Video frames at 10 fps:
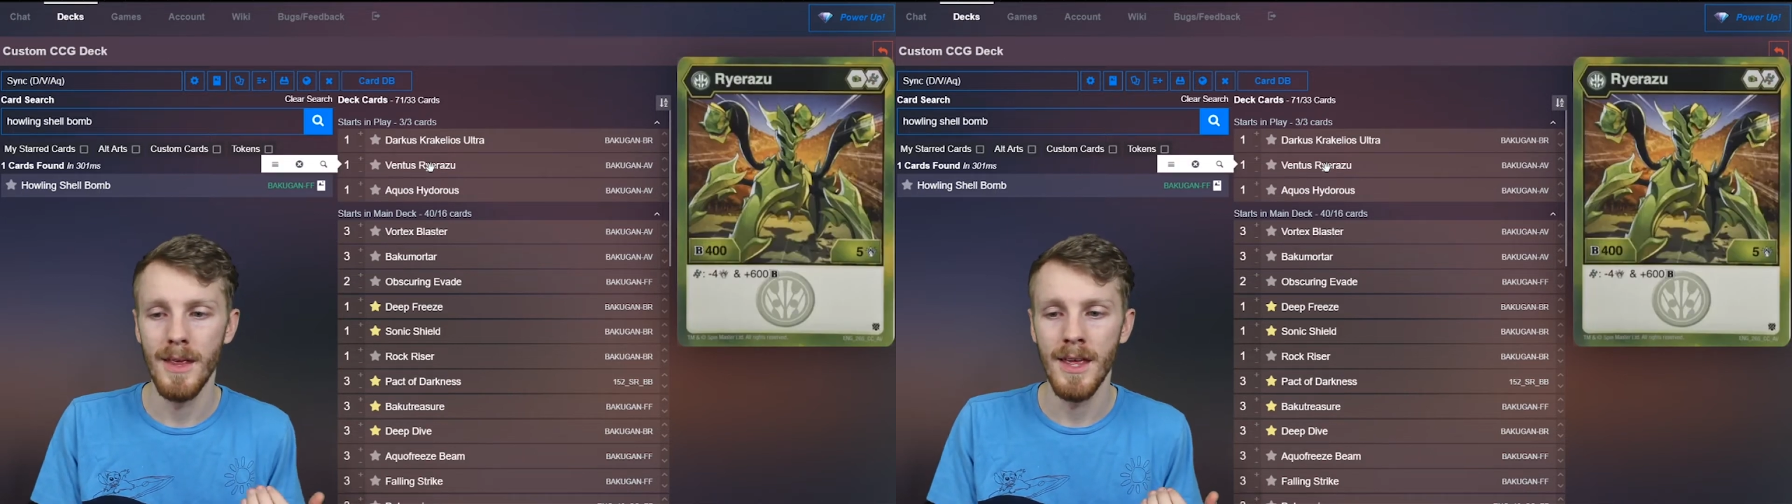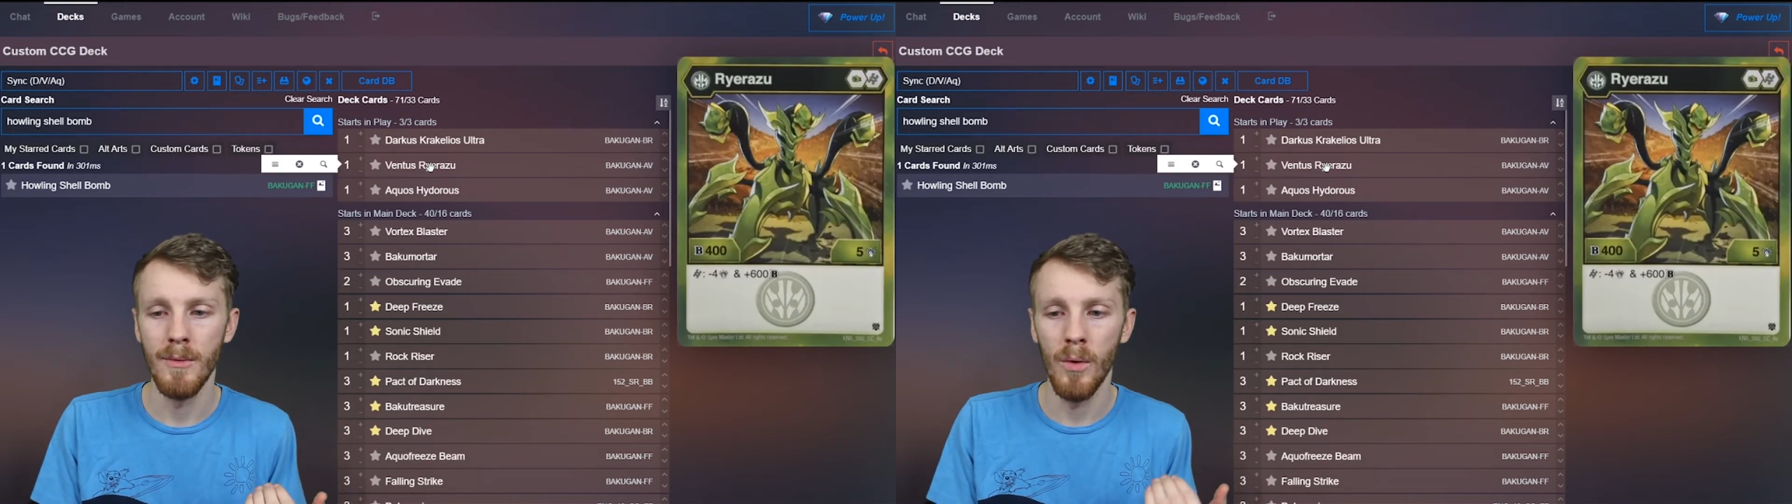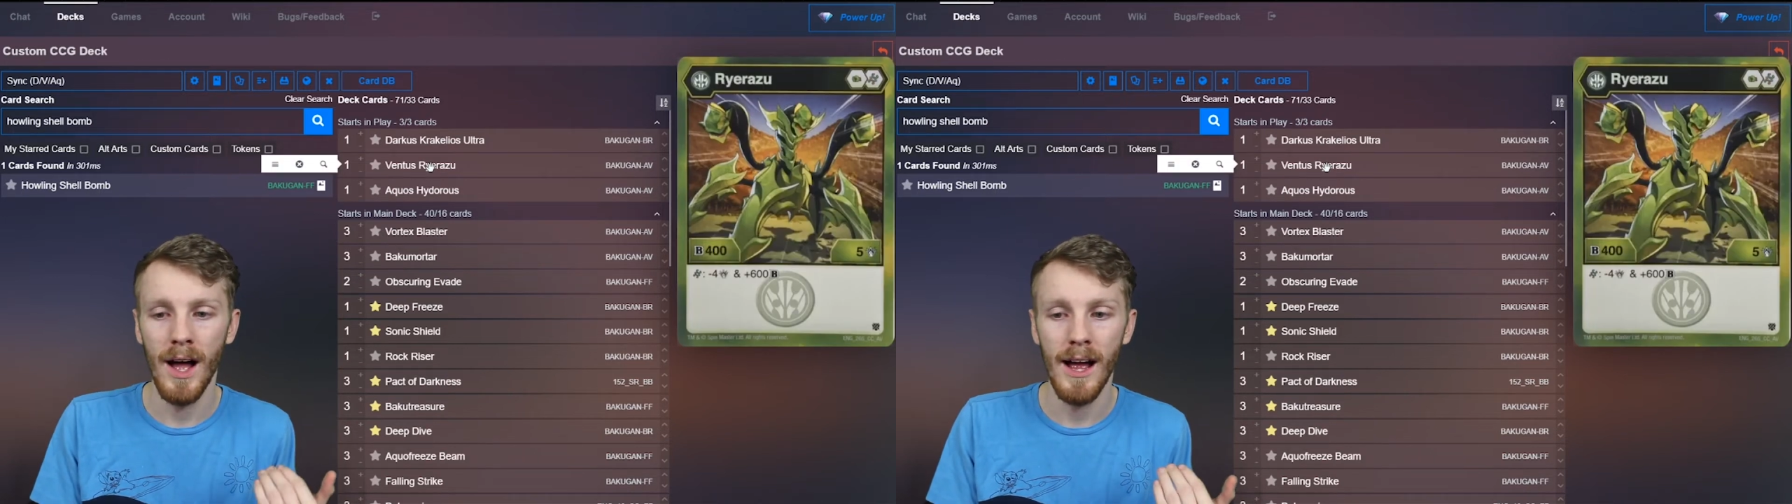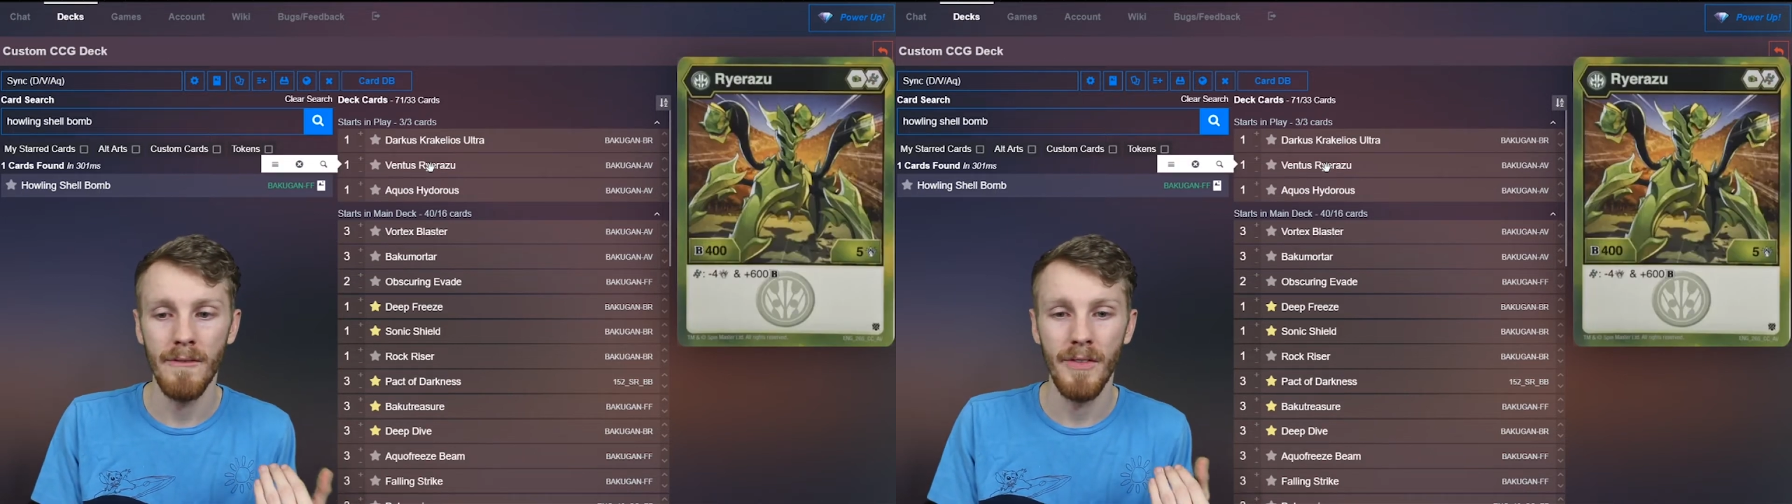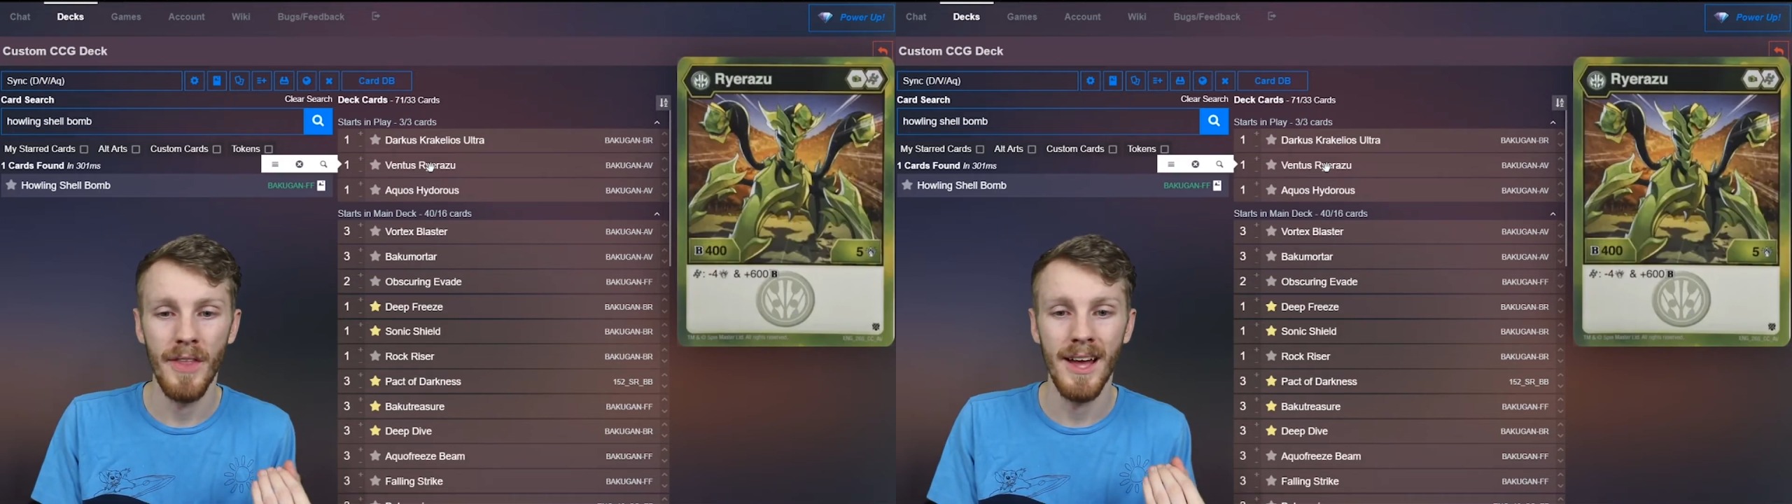it will
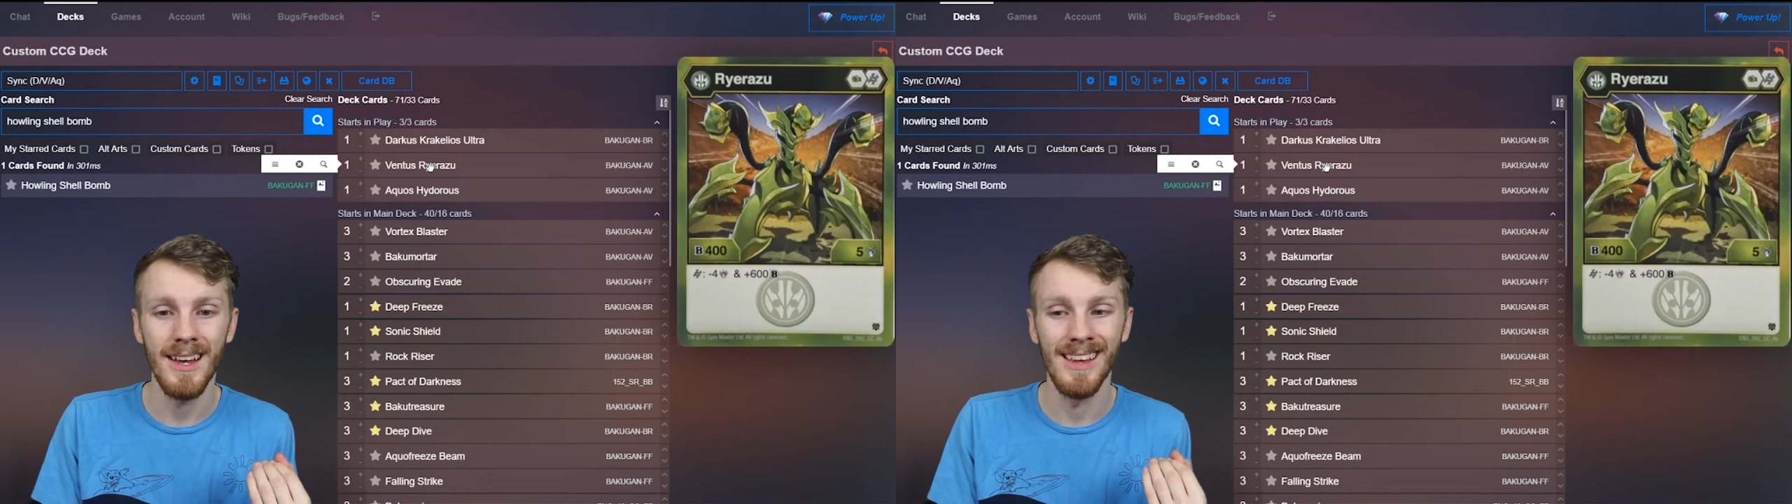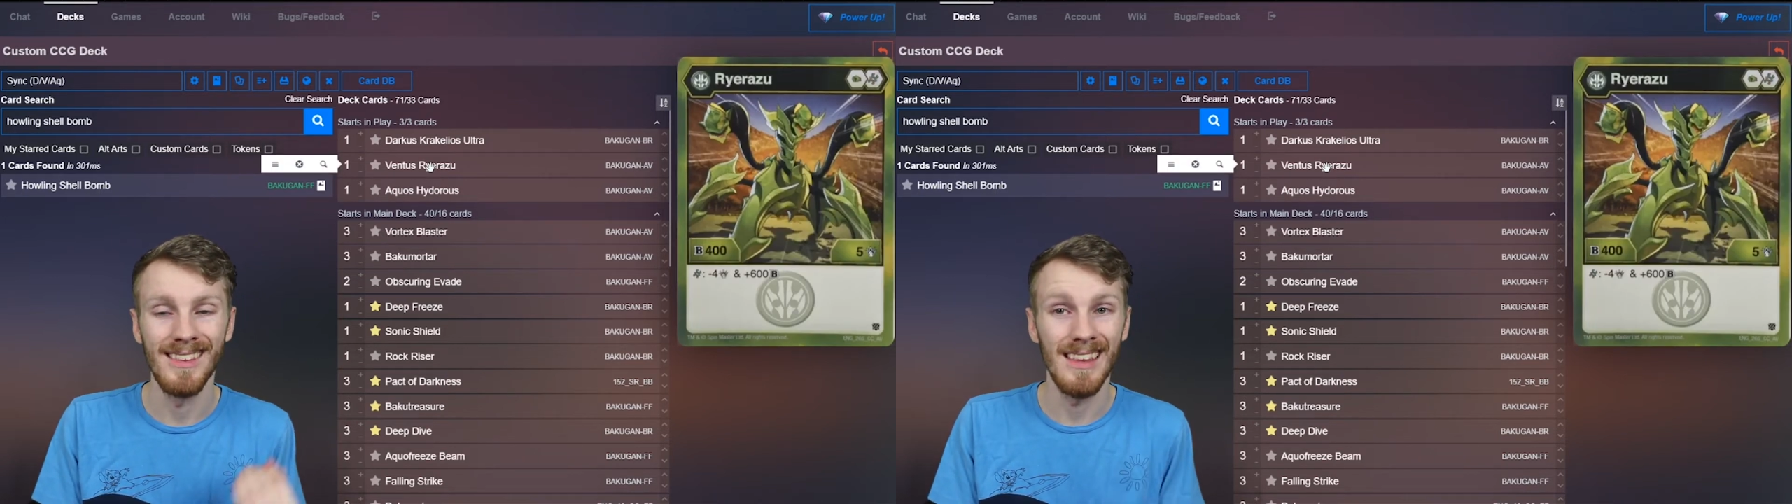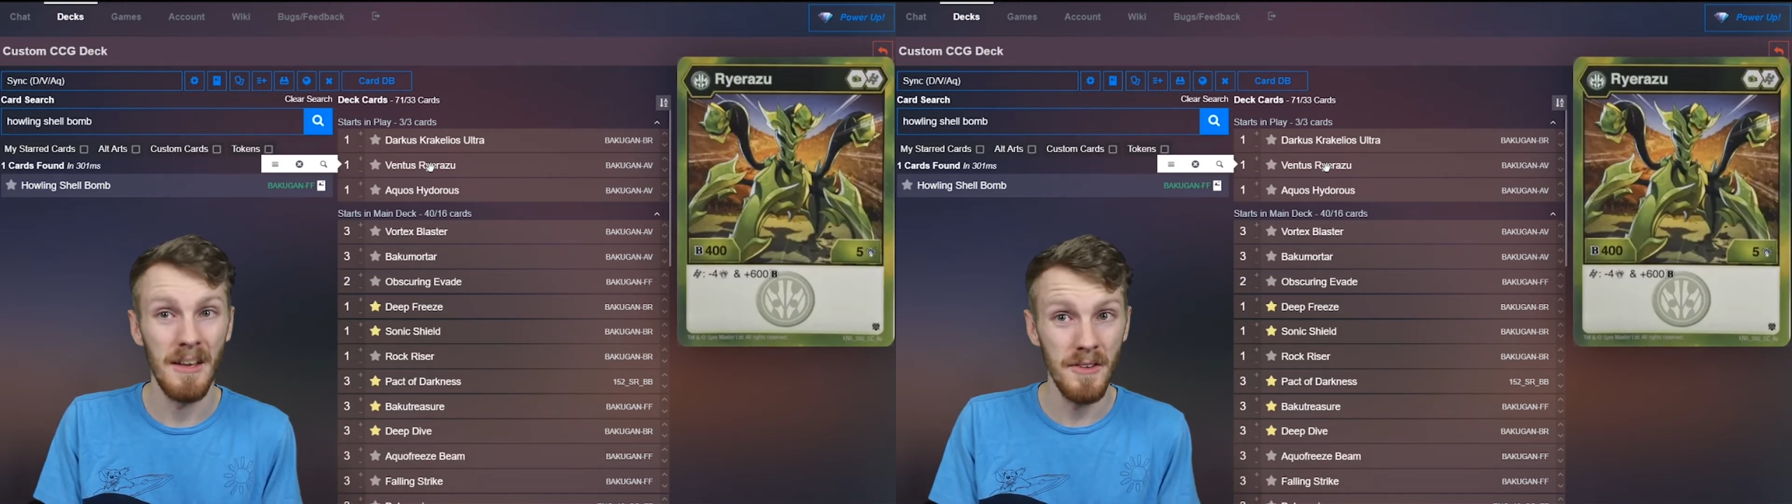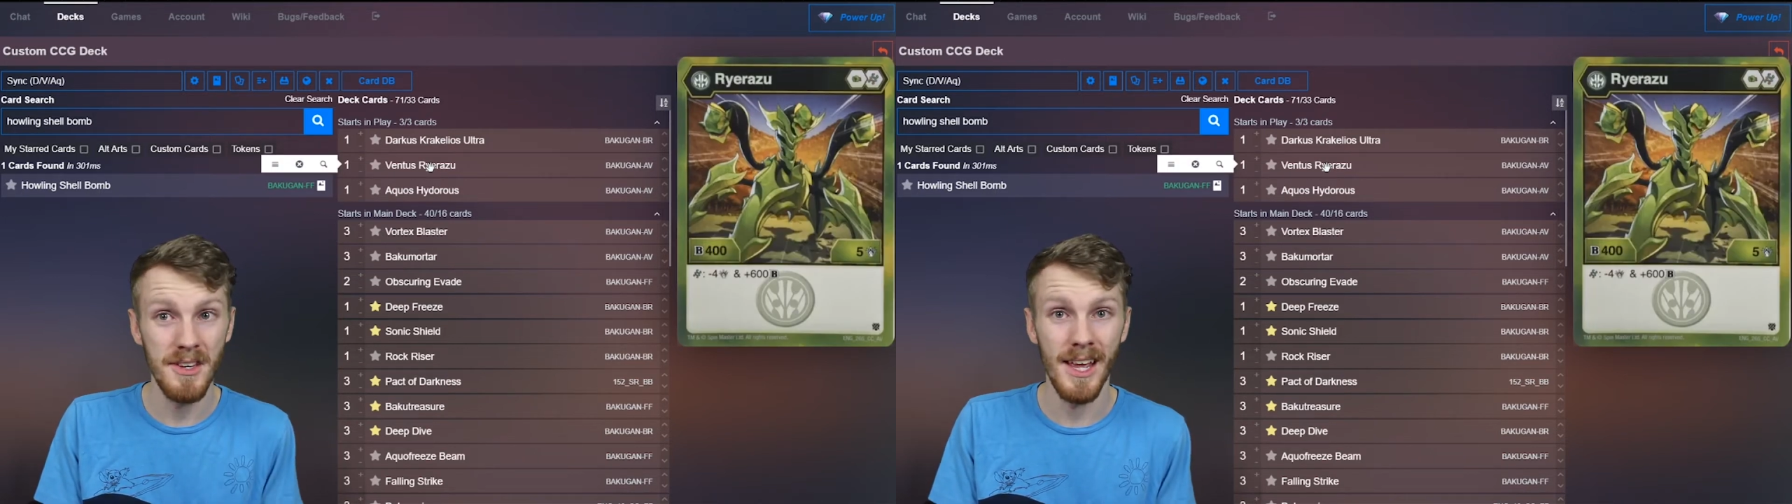have that 11